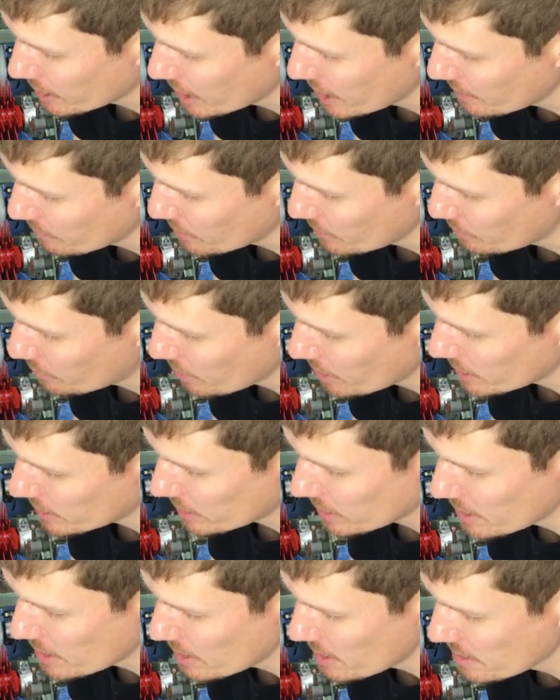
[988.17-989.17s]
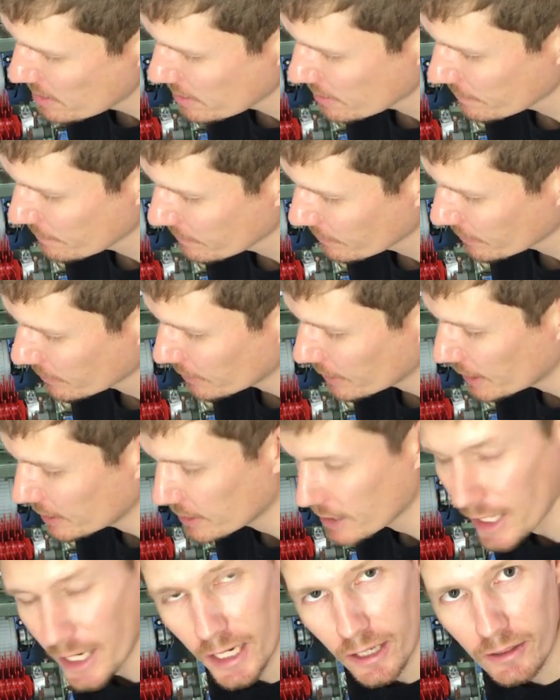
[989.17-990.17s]
can be pressed in.
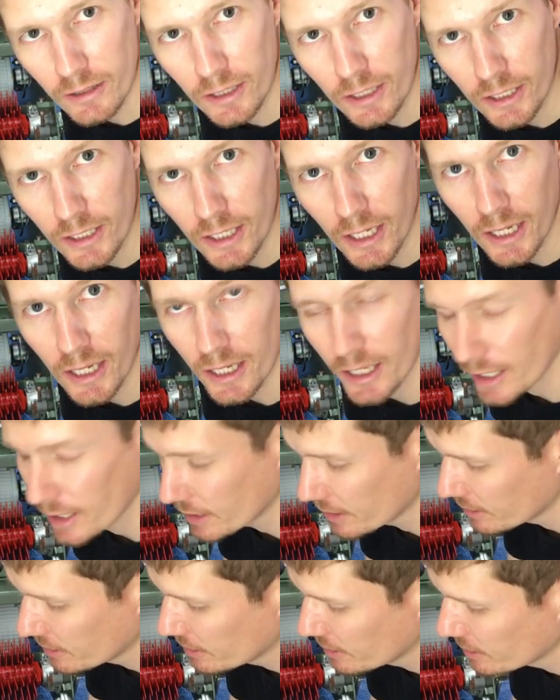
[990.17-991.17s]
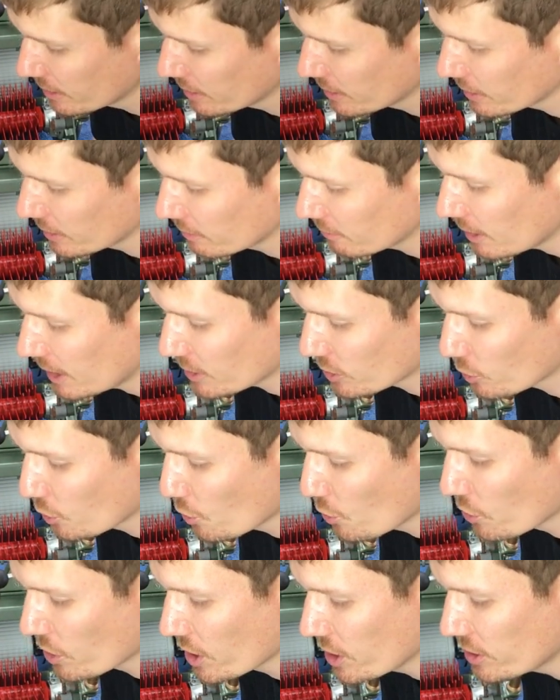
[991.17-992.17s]
That's how the clutch
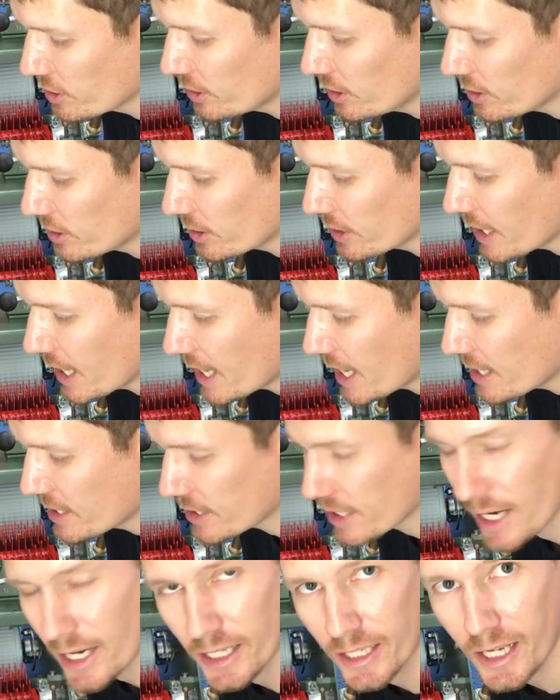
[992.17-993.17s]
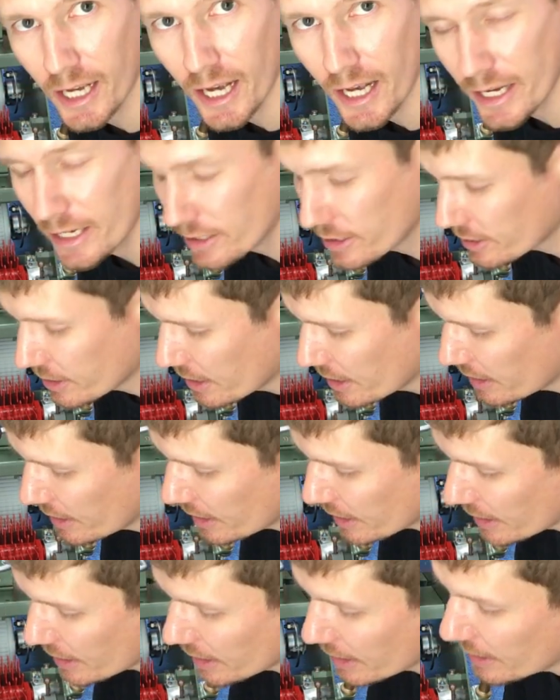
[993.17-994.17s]
cork is disengaged and engaged.
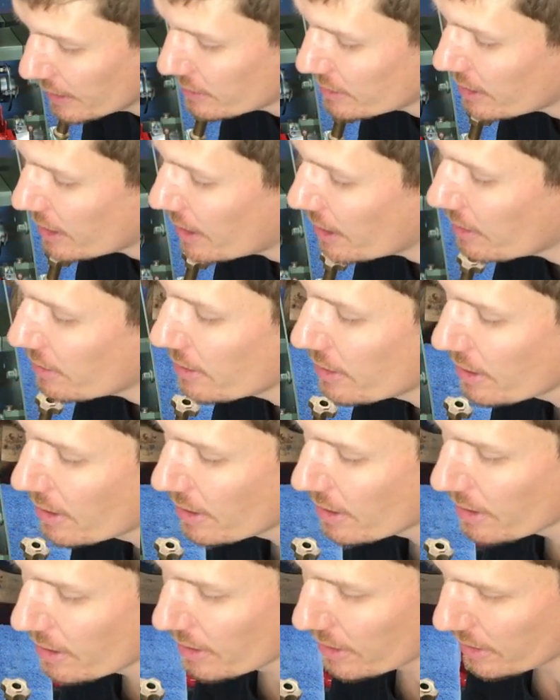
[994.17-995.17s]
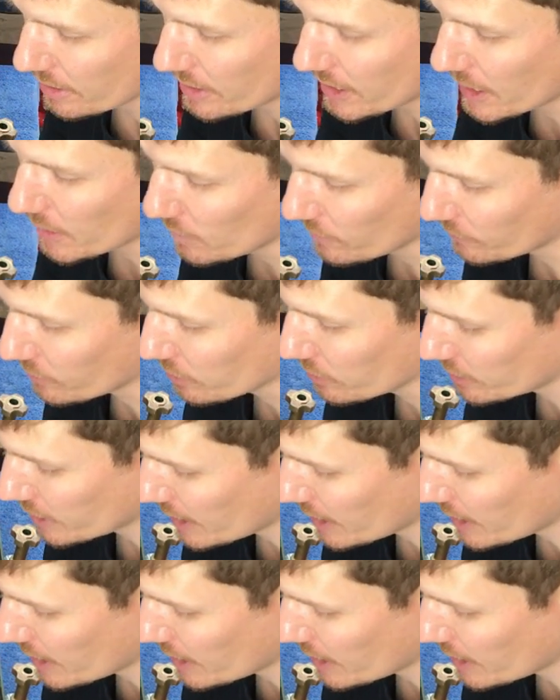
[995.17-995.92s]
So now we've got